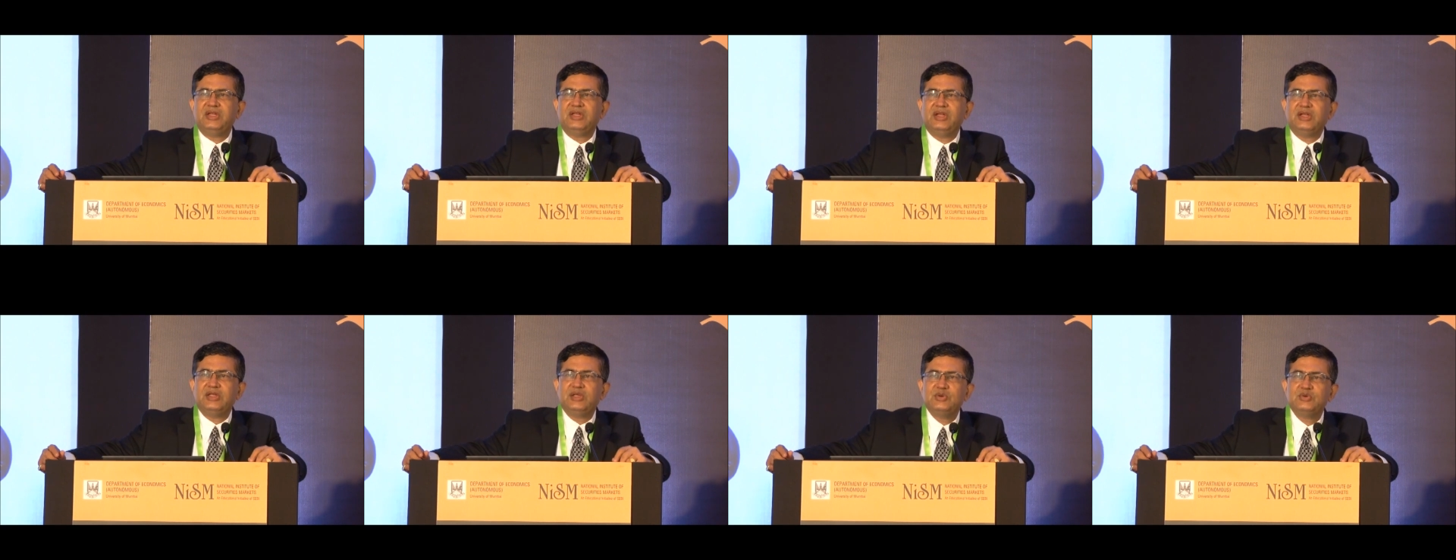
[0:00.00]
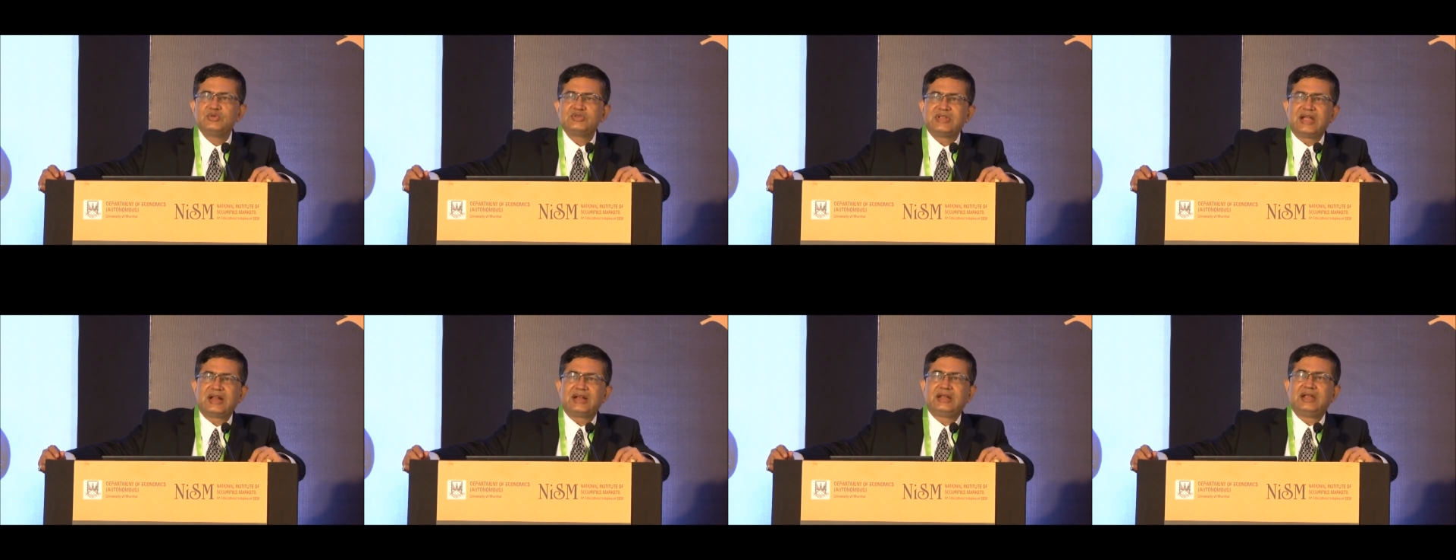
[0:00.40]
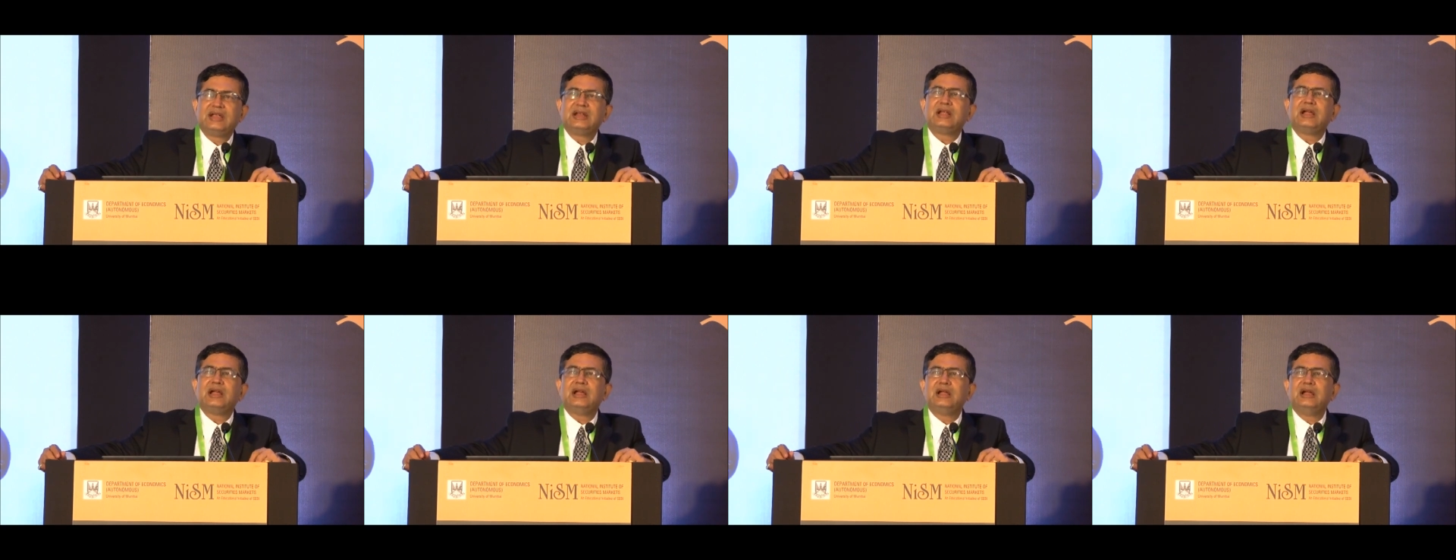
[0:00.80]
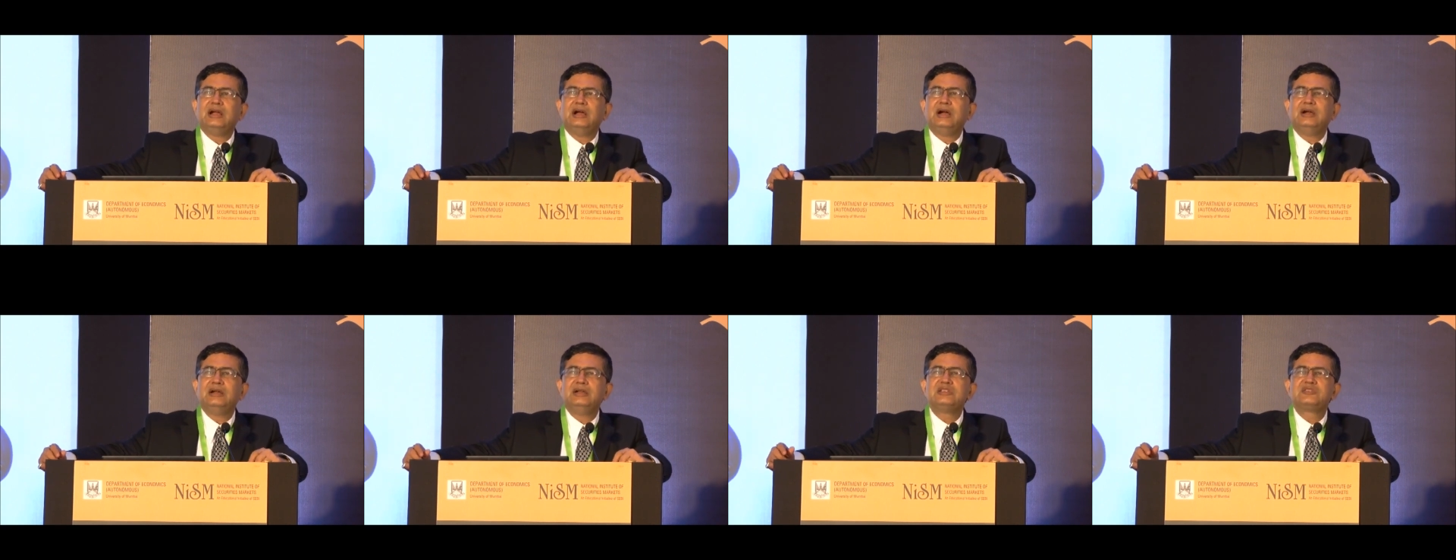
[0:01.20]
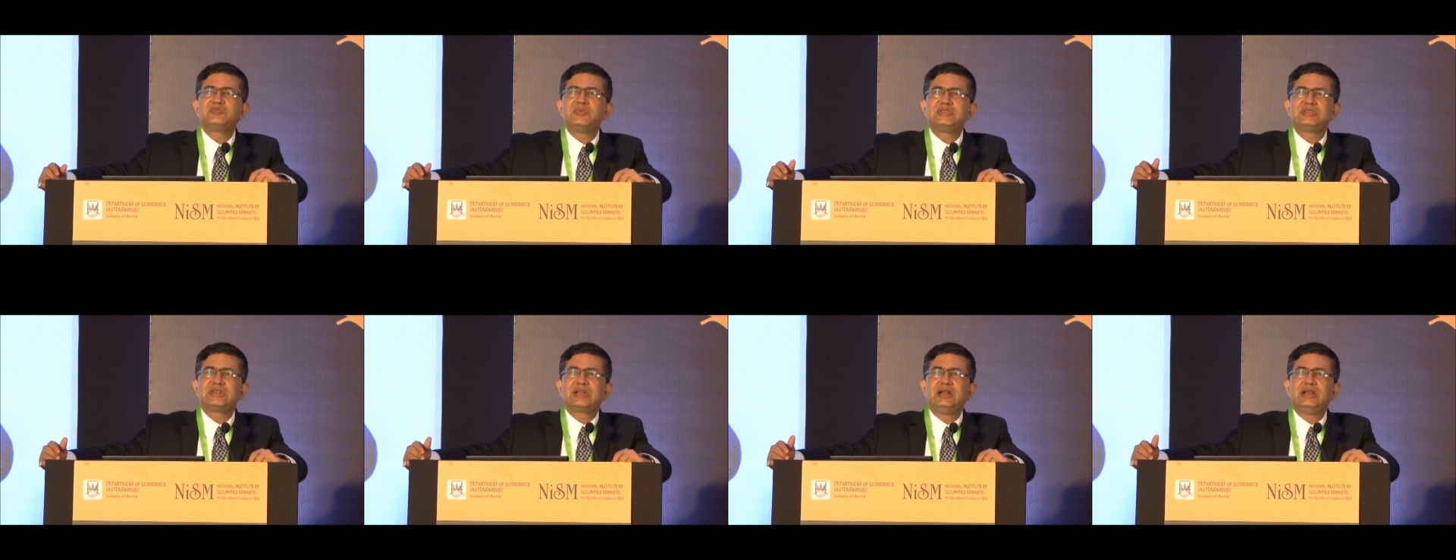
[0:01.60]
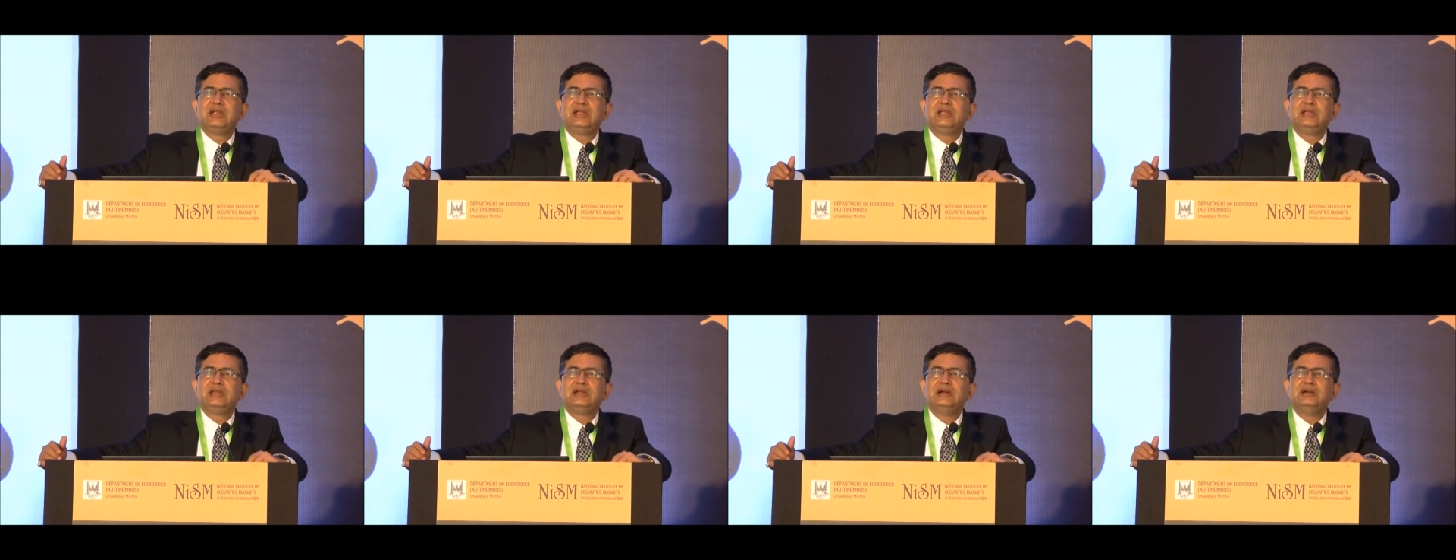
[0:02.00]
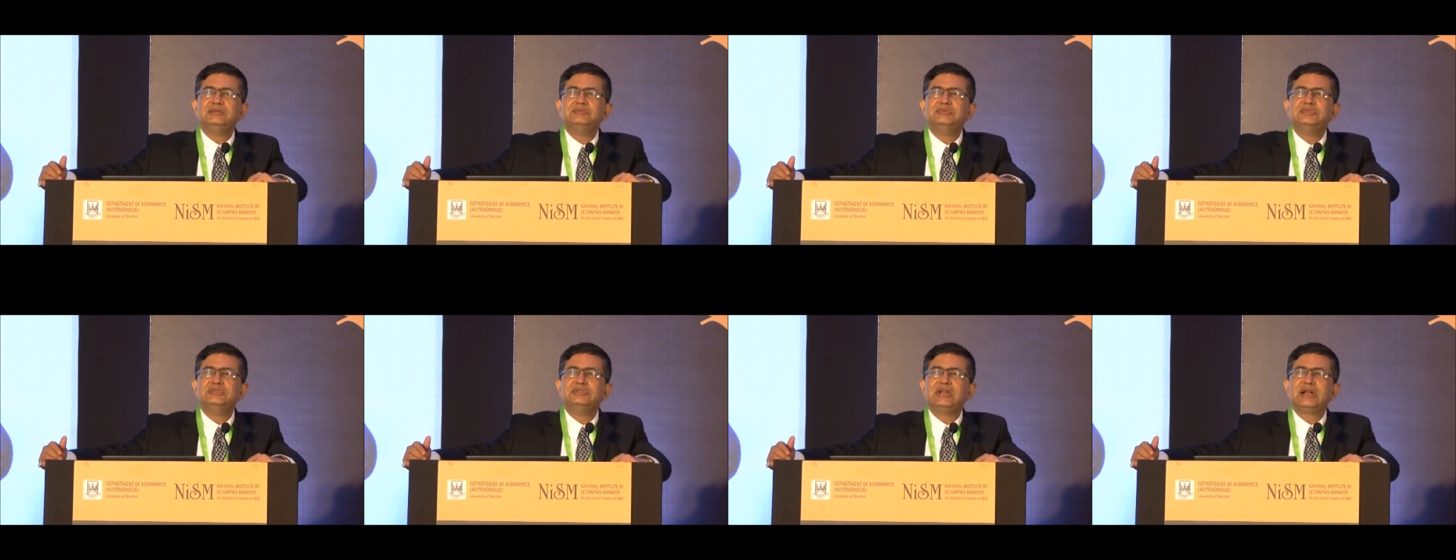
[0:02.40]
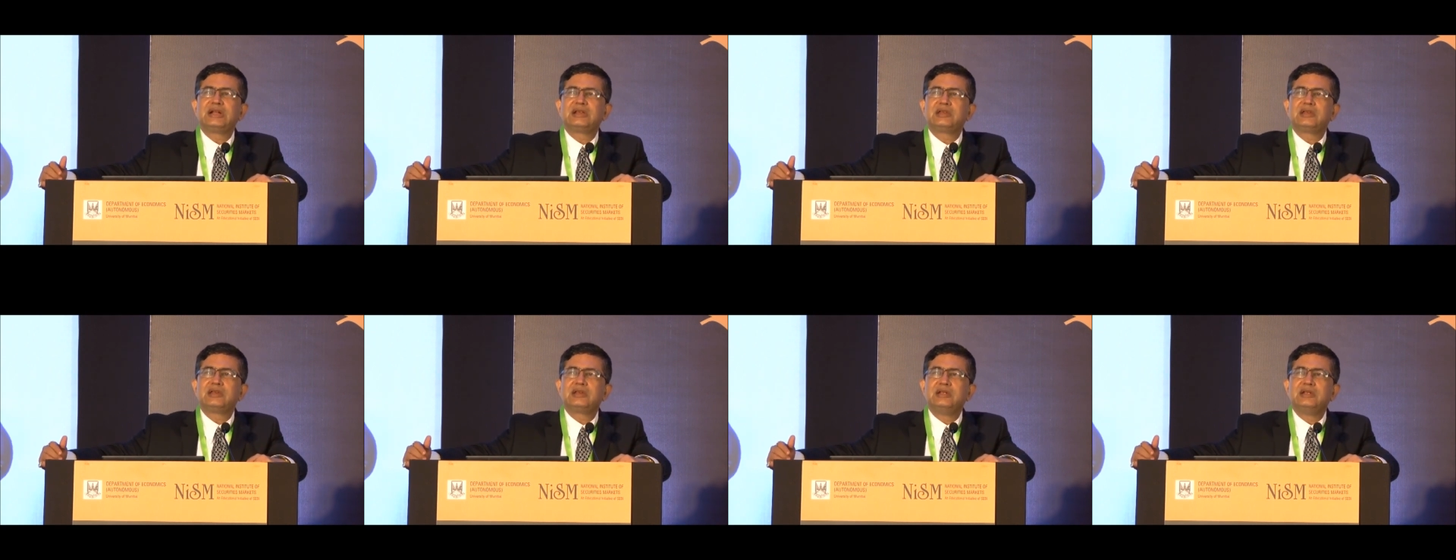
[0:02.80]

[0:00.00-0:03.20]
use that data? Is basically that